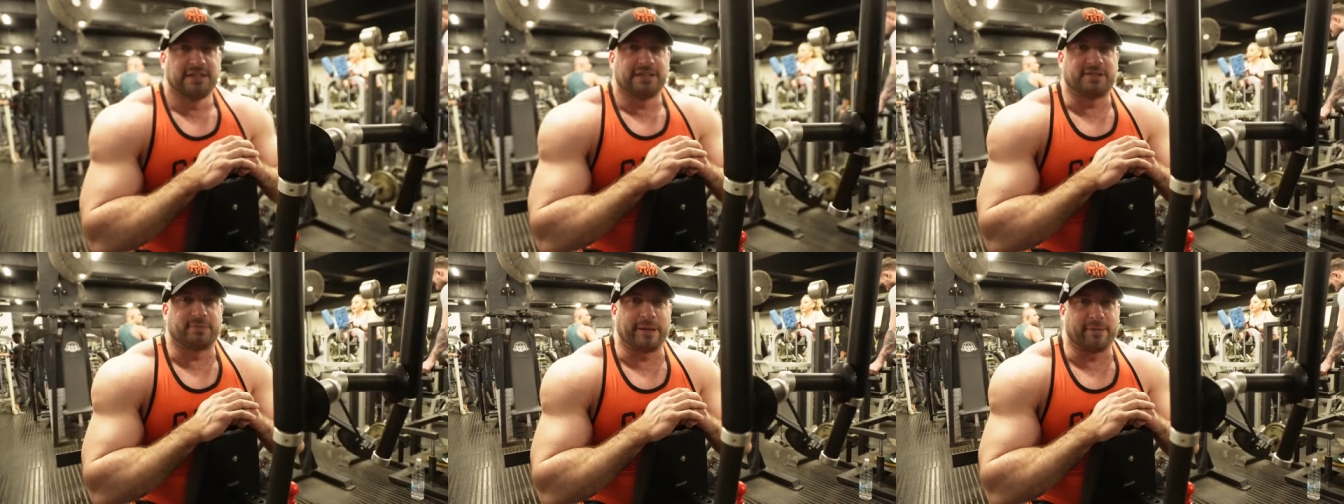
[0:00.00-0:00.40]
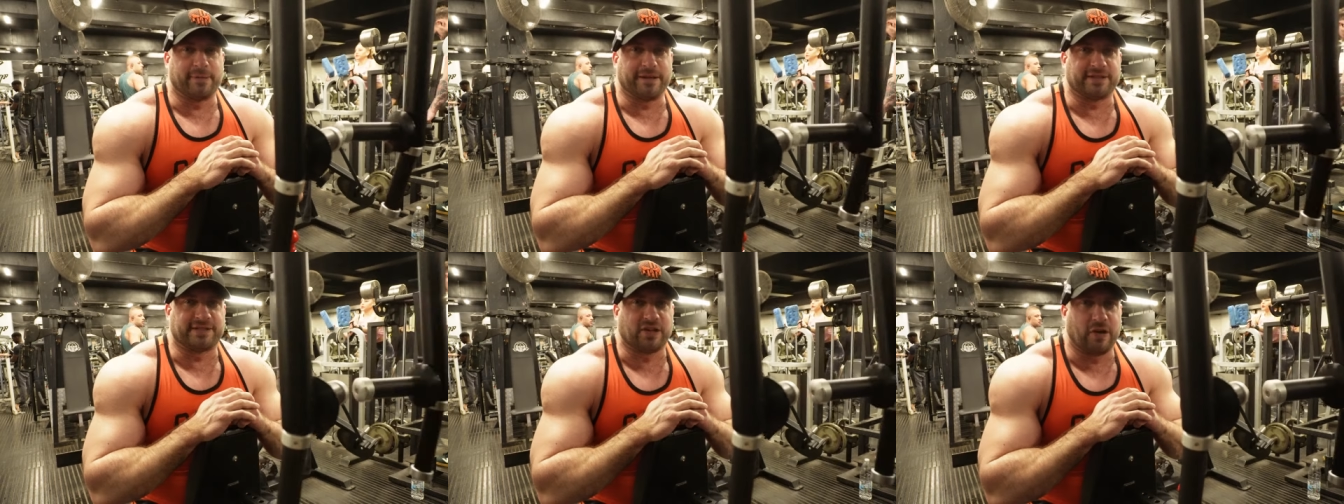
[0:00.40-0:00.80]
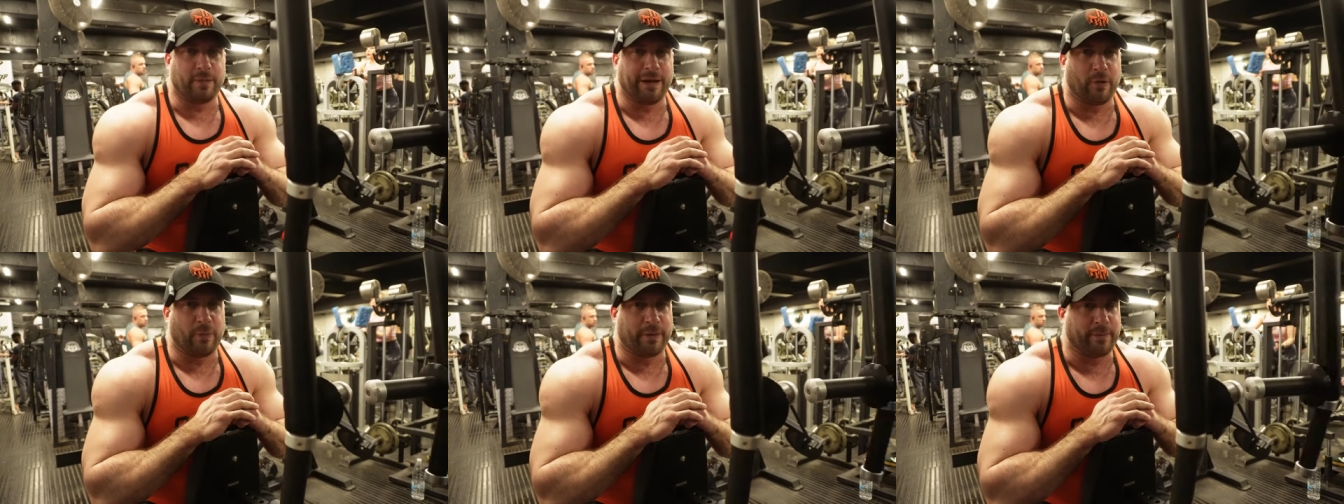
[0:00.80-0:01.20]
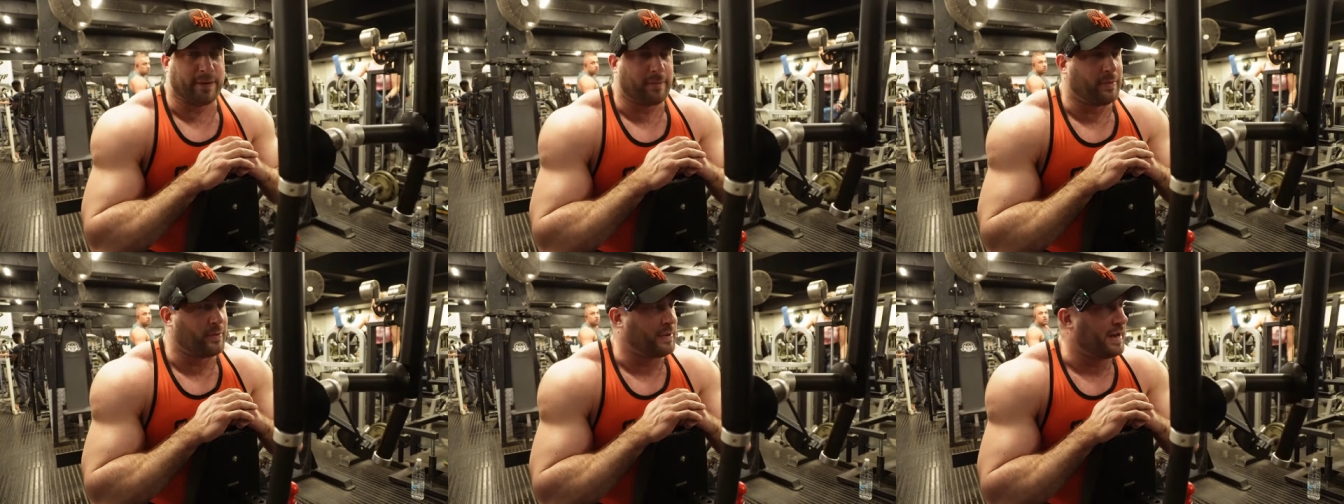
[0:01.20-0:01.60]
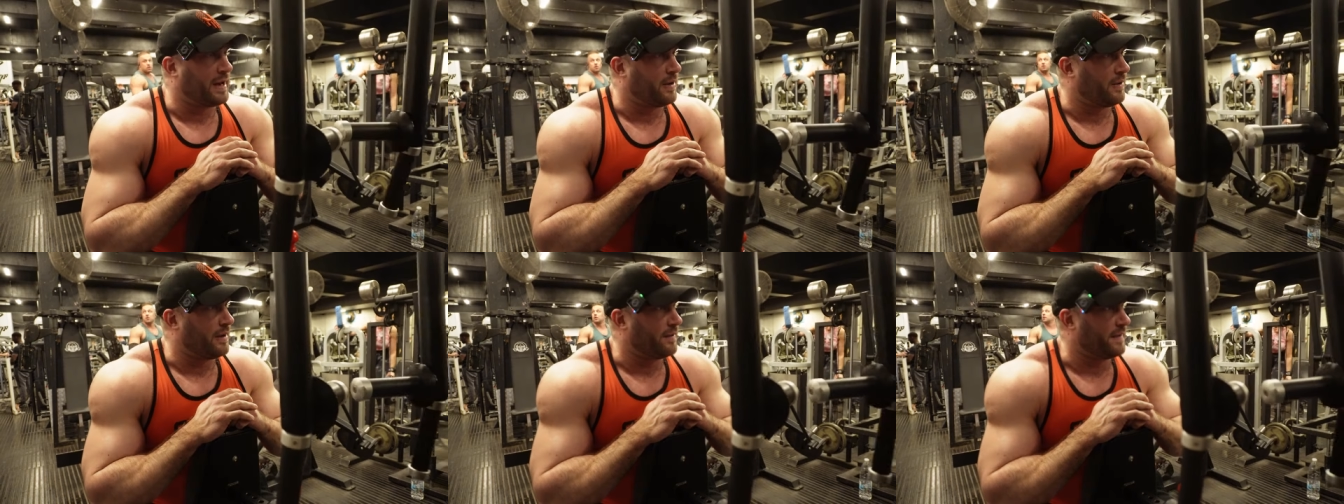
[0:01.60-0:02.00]
spent a bit of time helping people
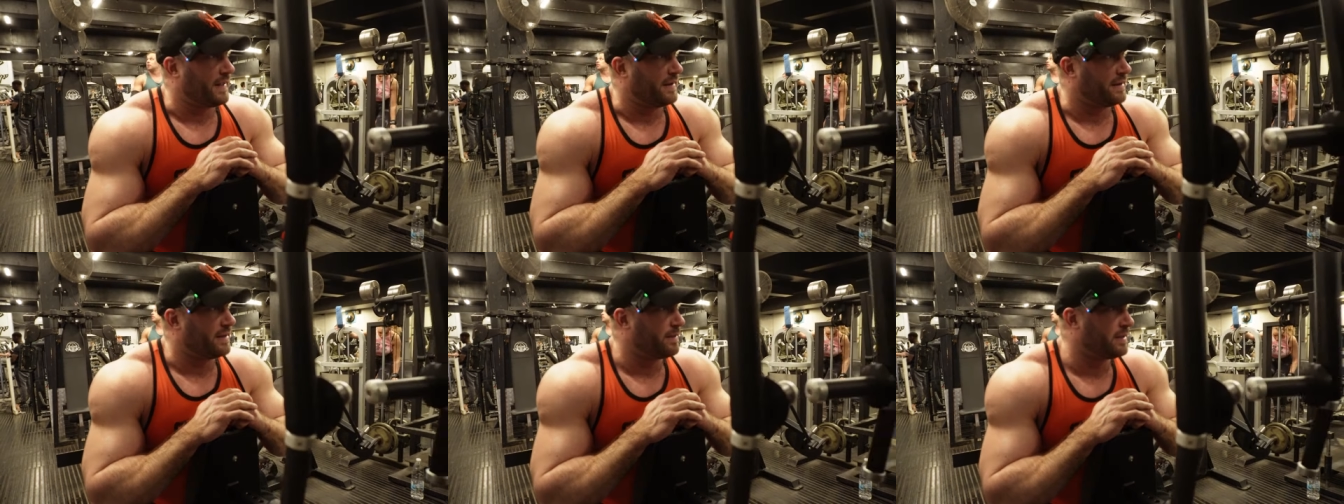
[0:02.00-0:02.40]
out and then